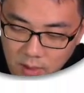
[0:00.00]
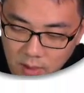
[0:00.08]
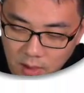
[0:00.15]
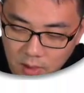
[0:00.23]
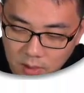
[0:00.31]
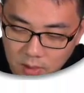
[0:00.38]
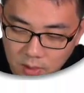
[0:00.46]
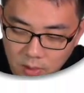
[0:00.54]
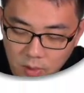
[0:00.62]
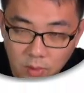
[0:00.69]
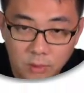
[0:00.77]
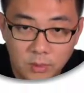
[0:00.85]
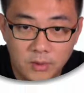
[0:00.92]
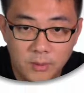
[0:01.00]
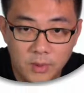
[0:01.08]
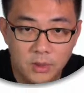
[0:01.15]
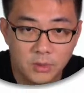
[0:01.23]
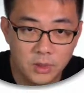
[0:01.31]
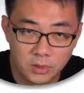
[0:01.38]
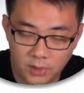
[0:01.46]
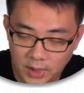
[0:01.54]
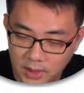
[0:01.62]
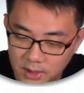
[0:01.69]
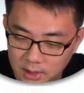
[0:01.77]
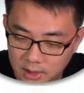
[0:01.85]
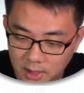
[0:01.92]
Okay, you don't believe me, you just write
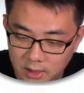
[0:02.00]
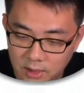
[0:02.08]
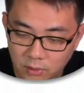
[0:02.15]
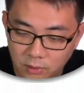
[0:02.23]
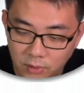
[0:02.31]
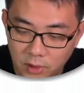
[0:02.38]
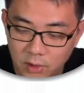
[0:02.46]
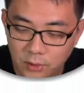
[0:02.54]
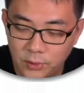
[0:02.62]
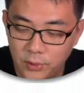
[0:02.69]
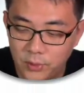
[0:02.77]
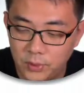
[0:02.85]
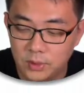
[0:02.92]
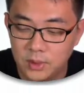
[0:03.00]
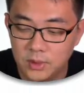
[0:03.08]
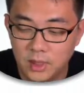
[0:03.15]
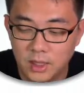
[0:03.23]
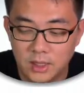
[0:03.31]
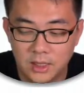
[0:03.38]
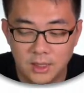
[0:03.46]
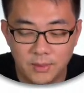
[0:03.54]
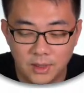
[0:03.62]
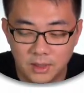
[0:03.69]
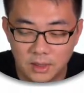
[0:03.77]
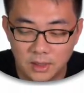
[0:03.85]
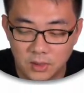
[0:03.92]
this as 3 or 2, you still get the same answer.